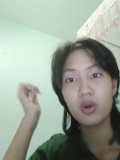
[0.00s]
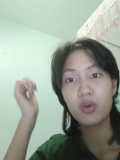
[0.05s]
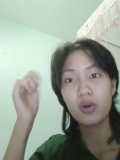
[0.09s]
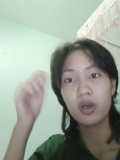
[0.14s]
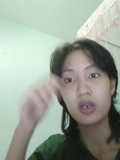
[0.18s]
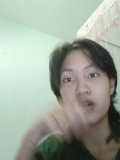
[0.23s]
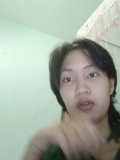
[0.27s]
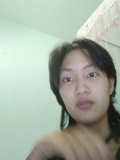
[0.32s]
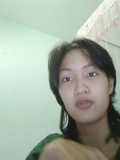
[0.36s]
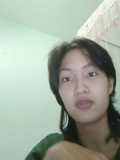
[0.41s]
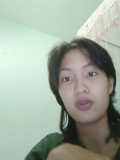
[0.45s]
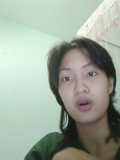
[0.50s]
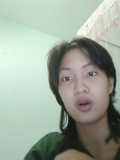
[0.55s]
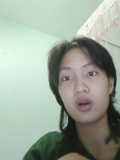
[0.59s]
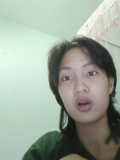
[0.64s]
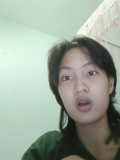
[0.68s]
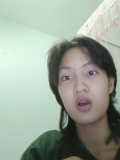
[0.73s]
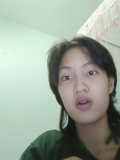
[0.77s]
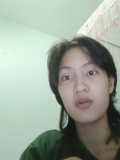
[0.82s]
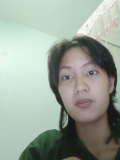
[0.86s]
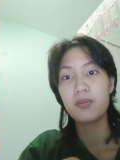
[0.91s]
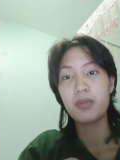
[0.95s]
waiting for,
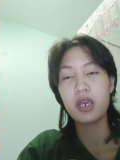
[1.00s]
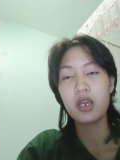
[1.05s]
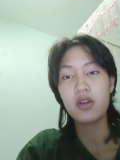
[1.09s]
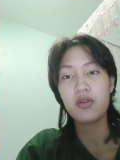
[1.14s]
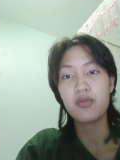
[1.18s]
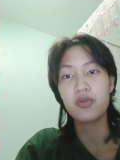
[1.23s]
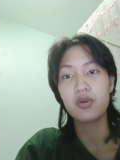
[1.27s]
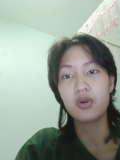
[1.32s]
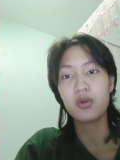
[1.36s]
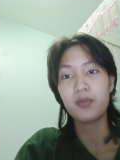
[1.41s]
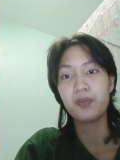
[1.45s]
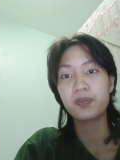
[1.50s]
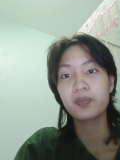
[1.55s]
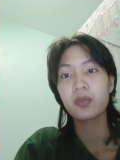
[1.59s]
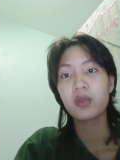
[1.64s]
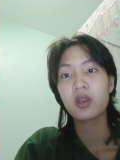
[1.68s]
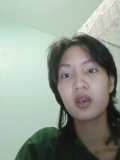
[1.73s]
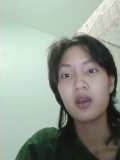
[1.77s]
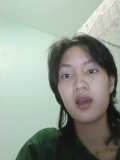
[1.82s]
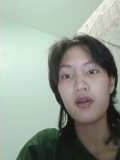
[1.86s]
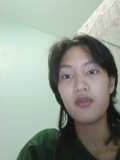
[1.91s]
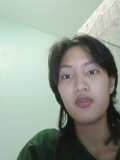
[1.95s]
pitiful,
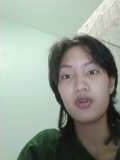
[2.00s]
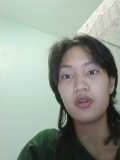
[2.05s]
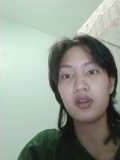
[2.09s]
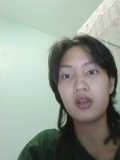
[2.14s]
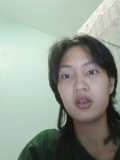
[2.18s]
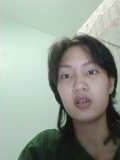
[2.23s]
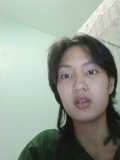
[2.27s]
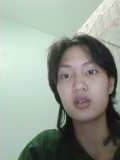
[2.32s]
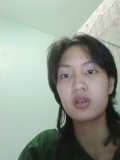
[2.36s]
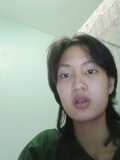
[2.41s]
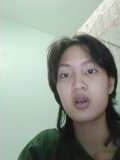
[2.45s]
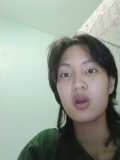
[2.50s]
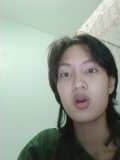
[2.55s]
everything,